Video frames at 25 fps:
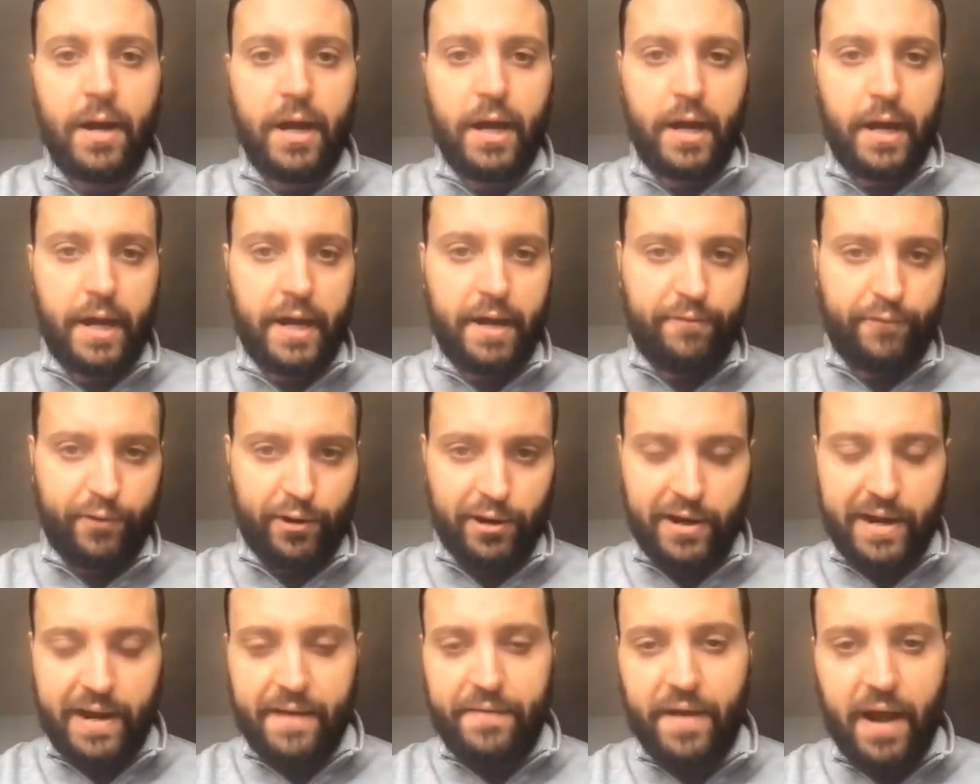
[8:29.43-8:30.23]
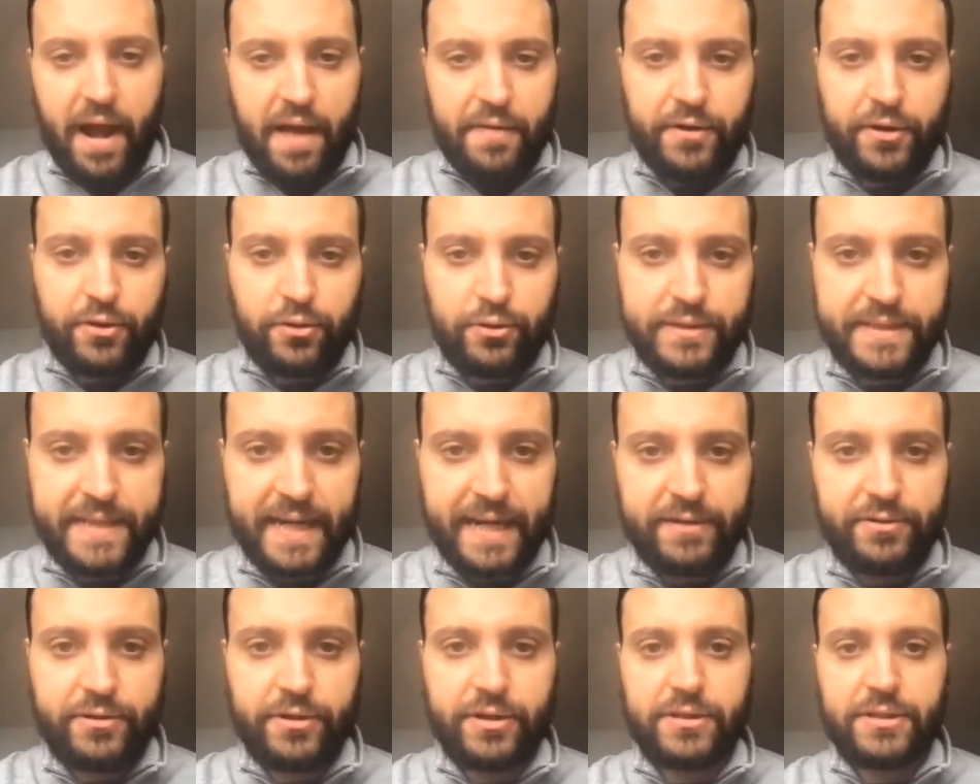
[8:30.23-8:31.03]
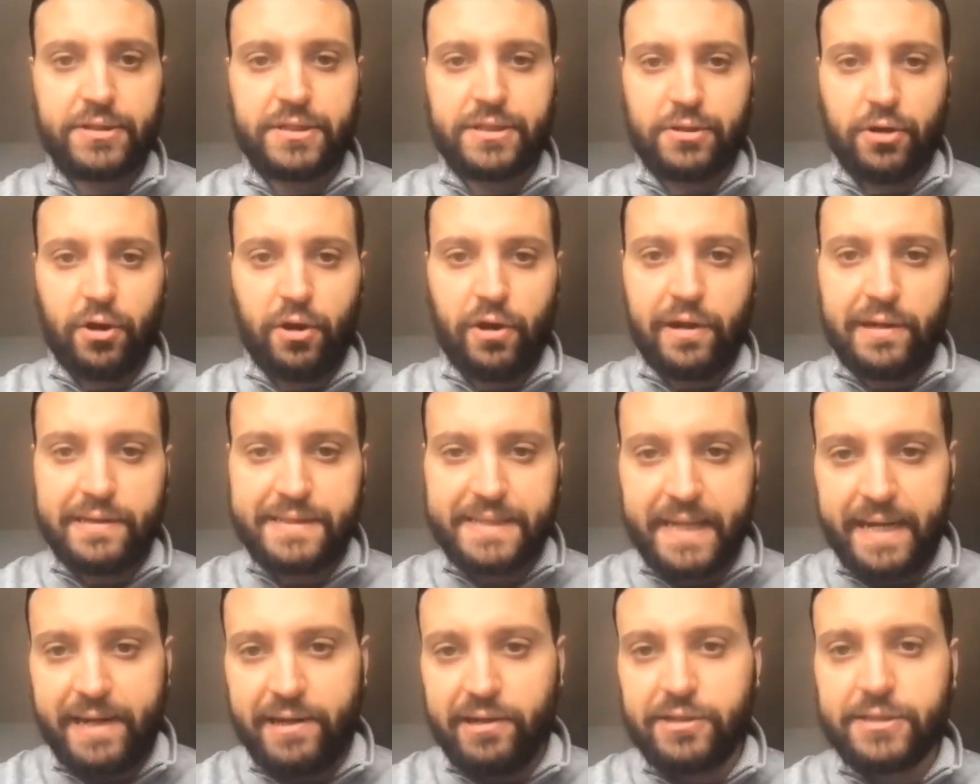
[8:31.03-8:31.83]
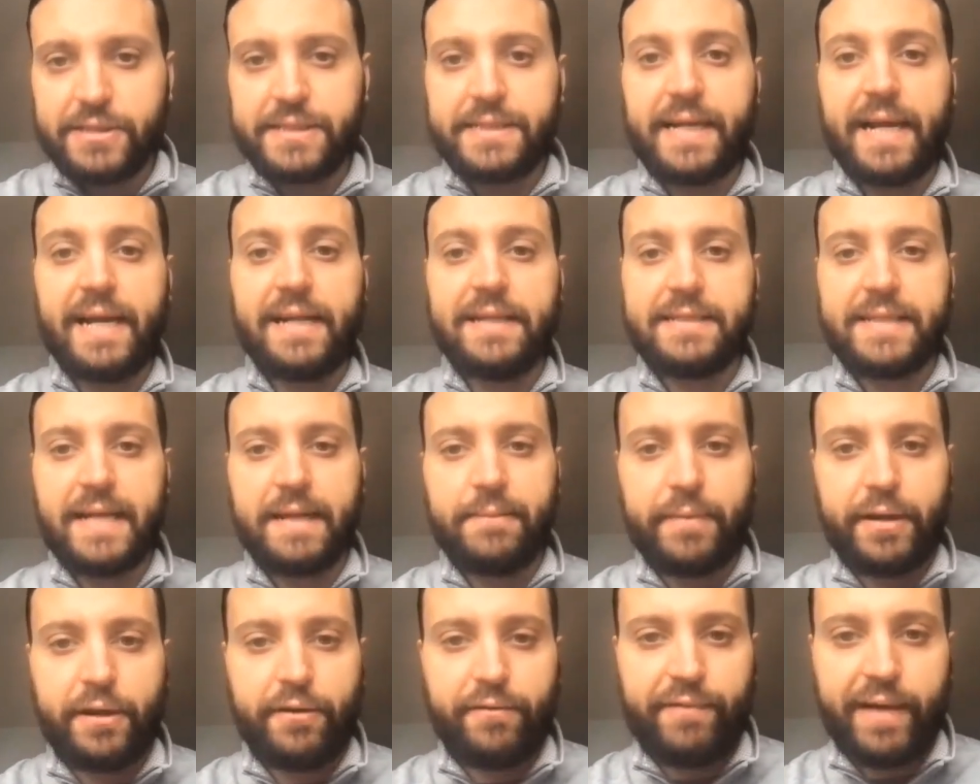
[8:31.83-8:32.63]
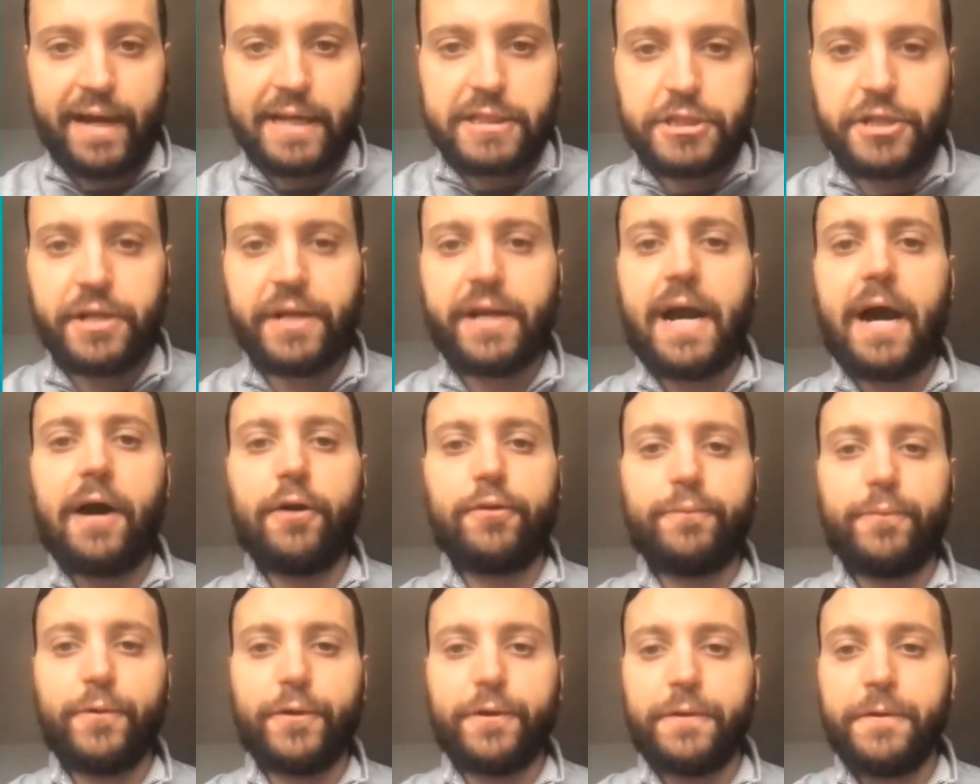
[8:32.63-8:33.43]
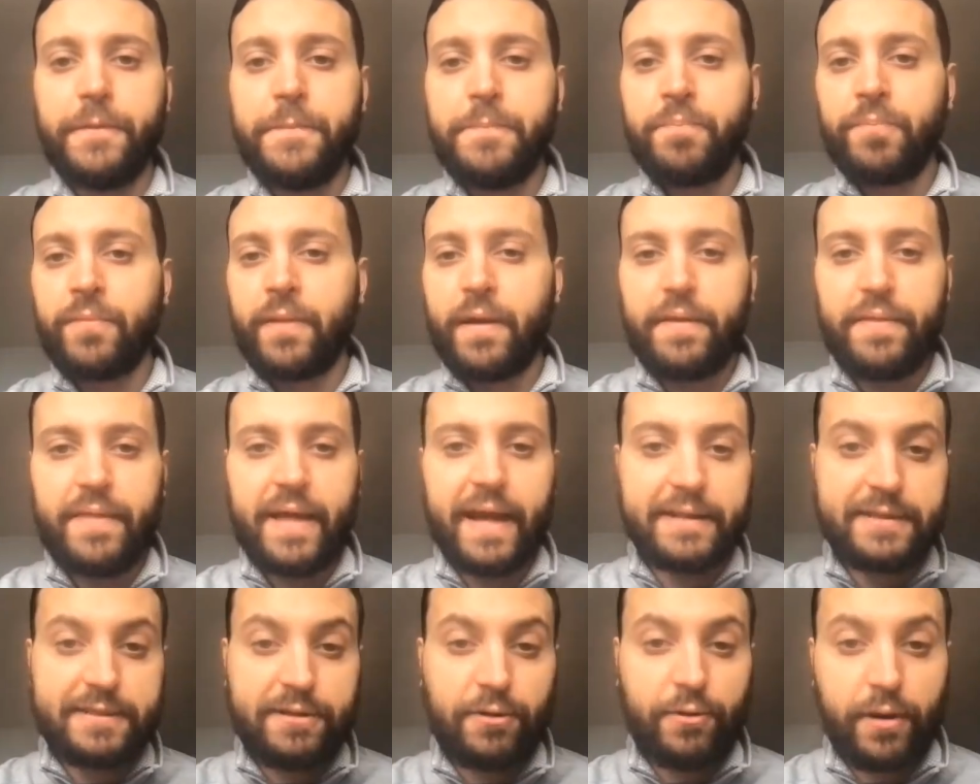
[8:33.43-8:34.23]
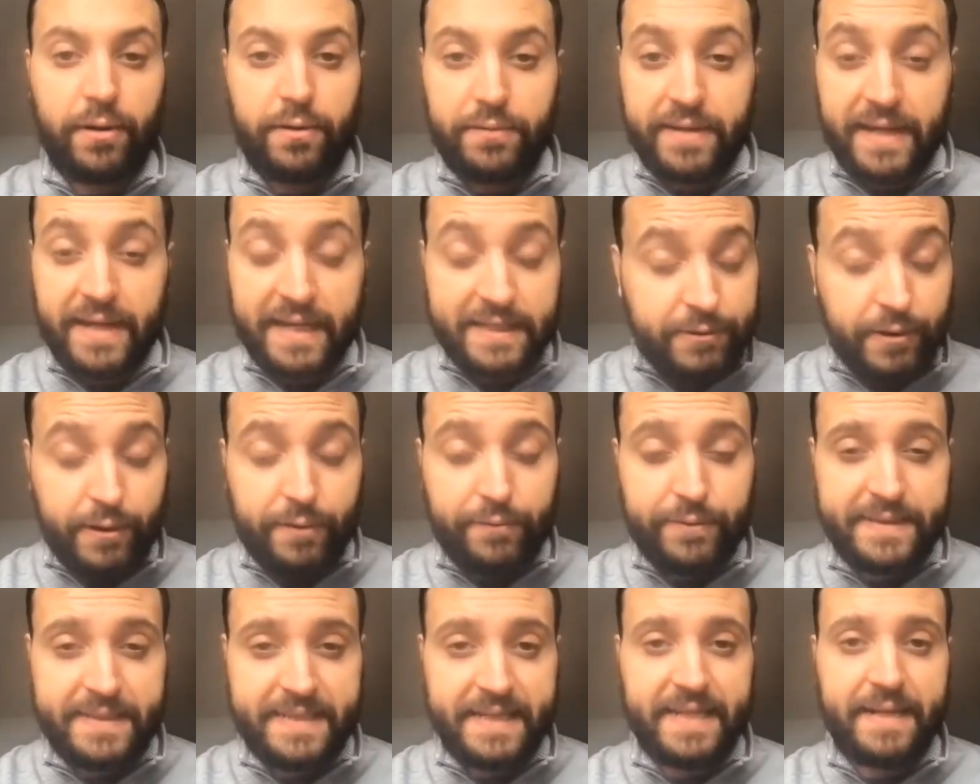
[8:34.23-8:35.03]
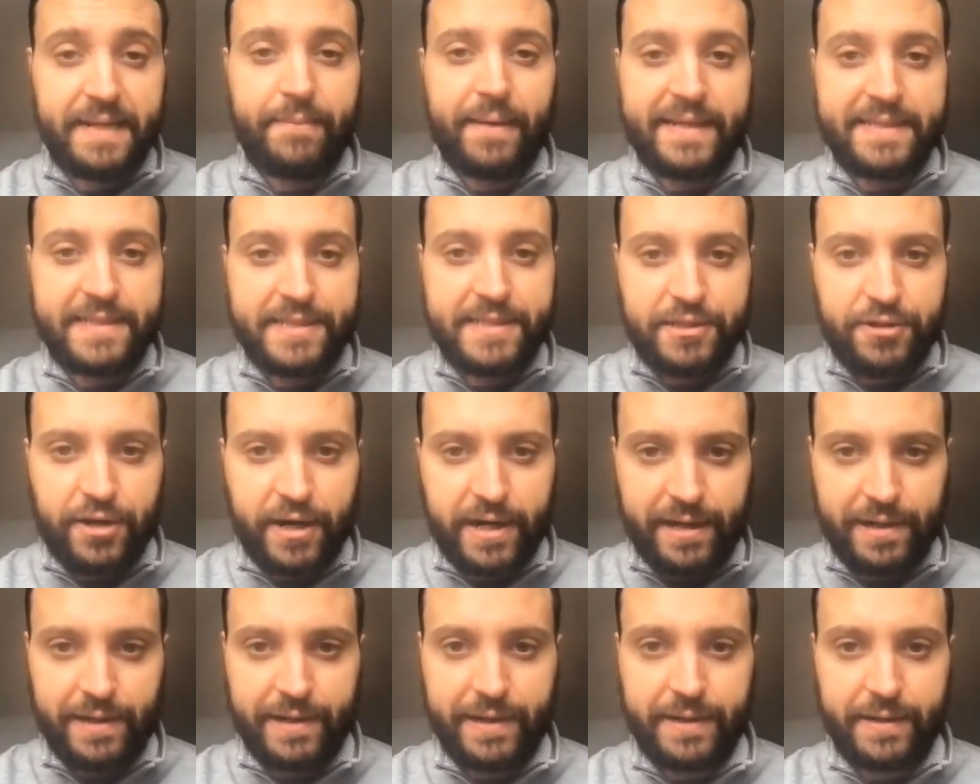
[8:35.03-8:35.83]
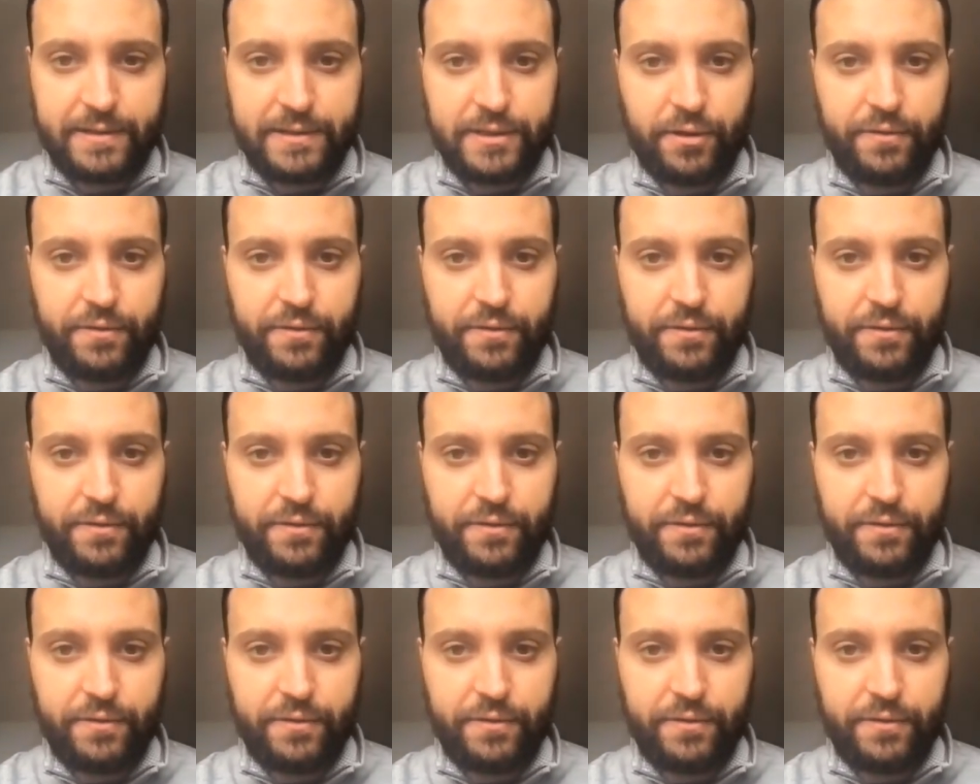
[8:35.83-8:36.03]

If you look at the other two sectors, wholesaler sales and manufacturing output, that's where we see demand struggling.